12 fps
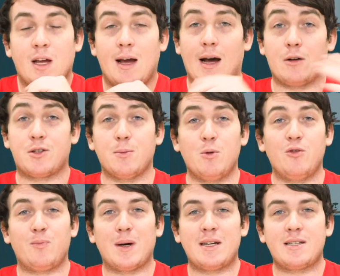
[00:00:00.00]
How to
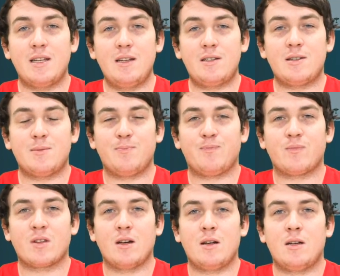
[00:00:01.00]
move past this?
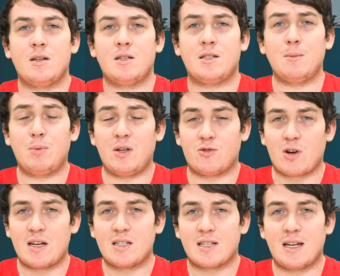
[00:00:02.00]
Simply
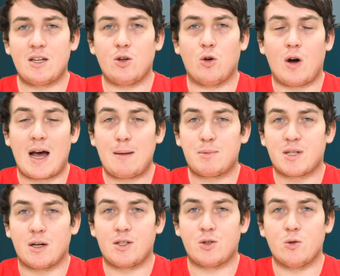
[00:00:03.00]
translate your app
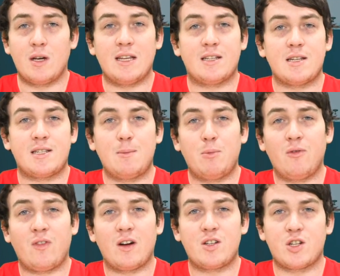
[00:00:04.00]
title into
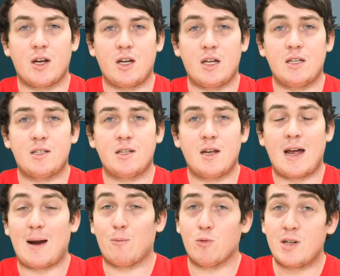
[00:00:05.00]
simplified Chinese
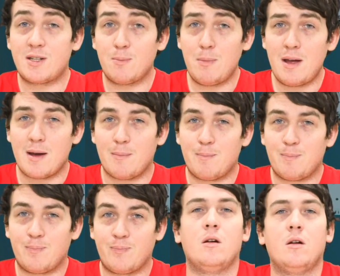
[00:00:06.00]
and resubmit.
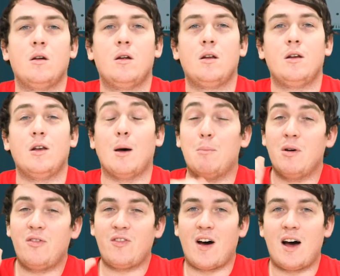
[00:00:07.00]
Number
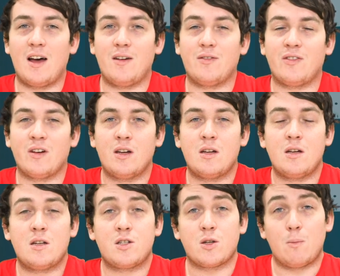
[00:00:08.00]
5.
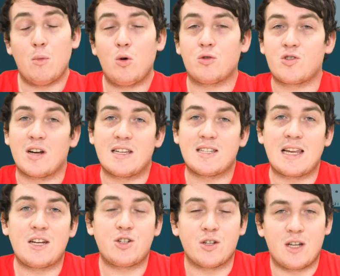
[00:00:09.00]
Some more
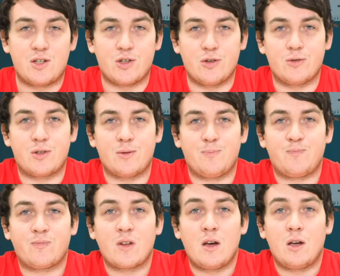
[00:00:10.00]
translation issues.
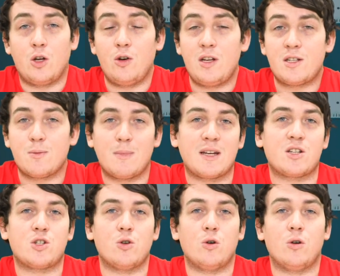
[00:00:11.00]
You need to make
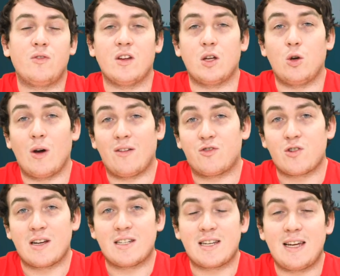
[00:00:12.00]
sure that you have
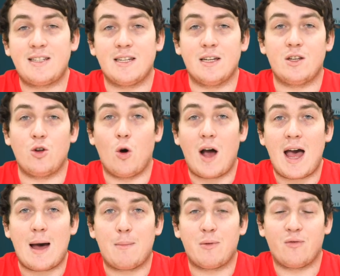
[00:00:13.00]
translated your
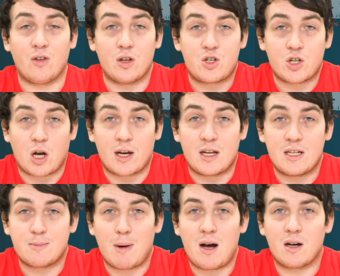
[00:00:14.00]
app for the
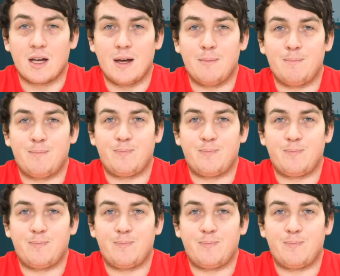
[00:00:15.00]
Chinese market.